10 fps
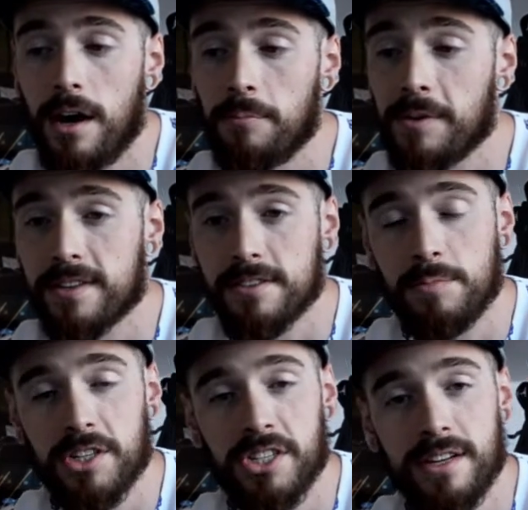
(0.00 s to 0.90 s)
Because as
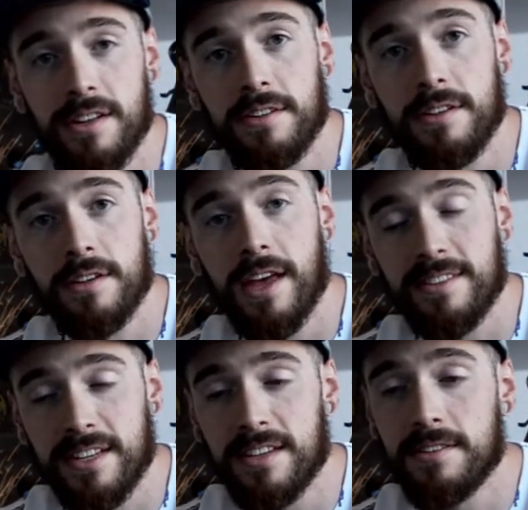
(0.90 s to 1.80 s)
much
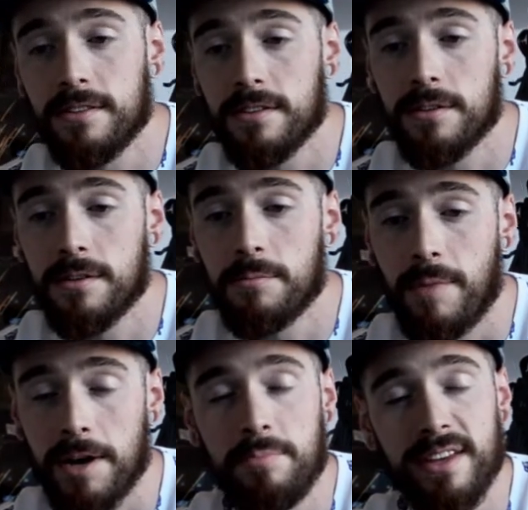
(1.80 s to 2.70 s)
as it is
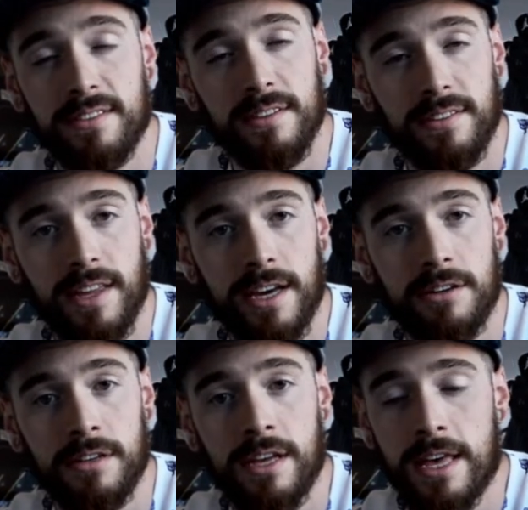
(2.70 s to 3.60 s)
my business
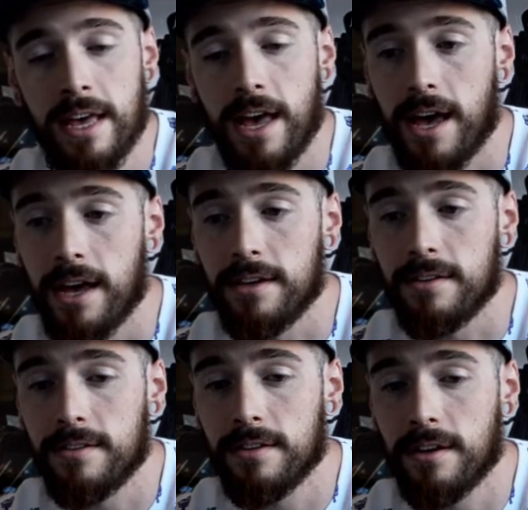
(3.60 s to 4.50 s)
now,
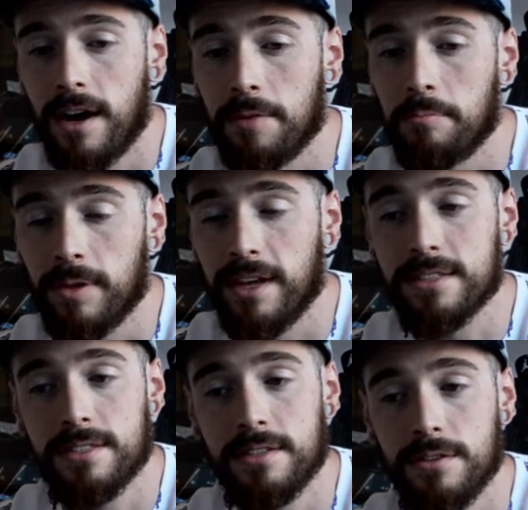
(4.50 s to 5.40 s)
and I'm
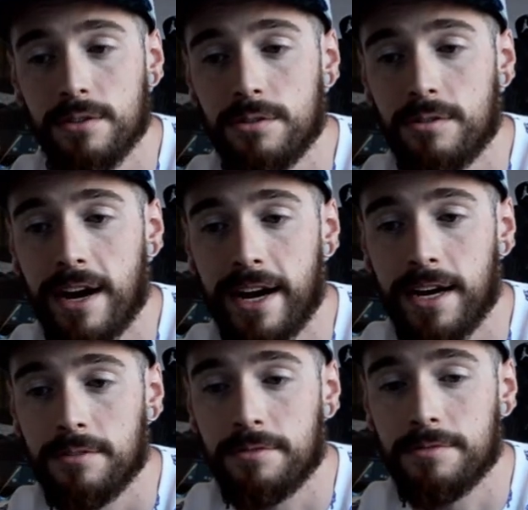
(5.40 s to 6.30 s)
blessed to
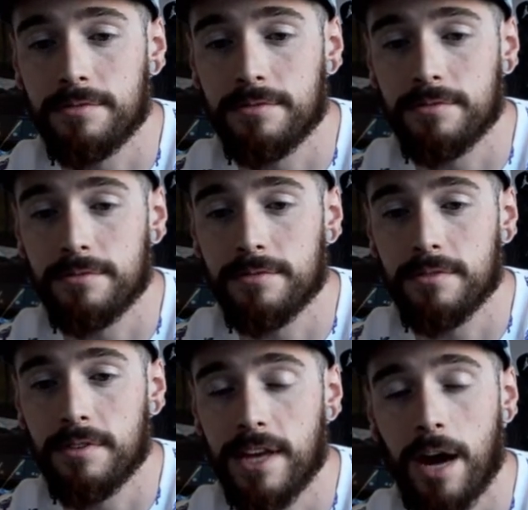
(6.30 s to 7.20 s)
have
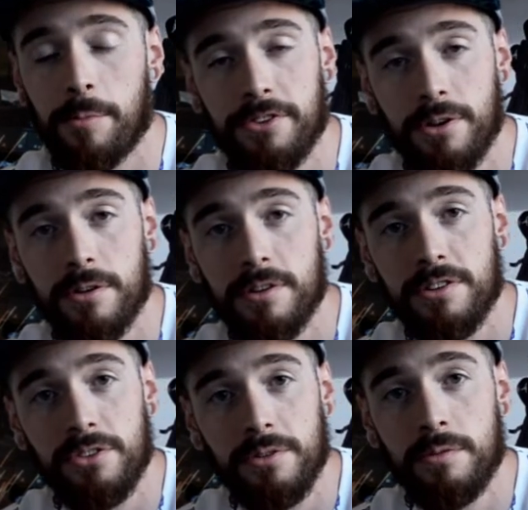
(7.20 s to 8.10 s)
the opportunity
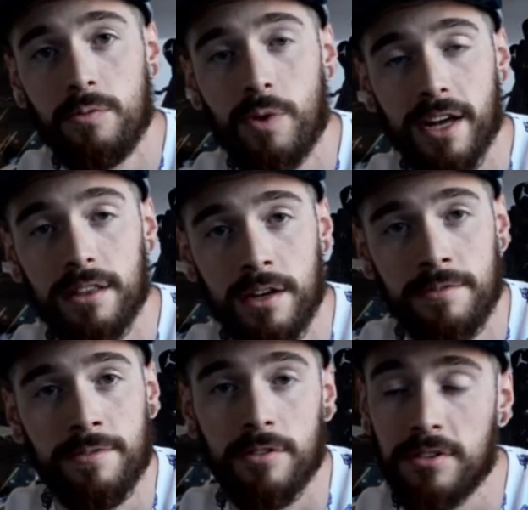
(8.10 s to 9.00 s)
to do what I love
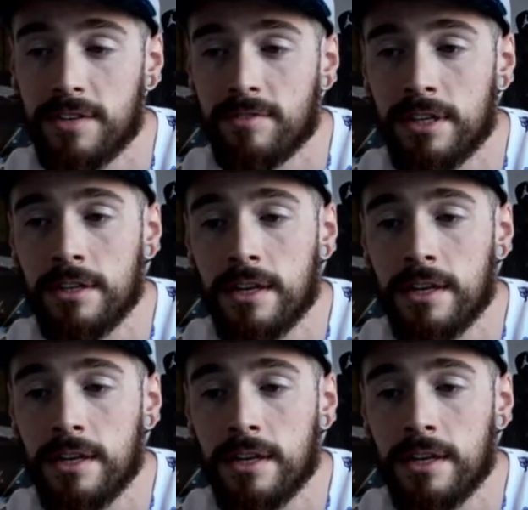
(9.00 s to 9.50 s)
for a living,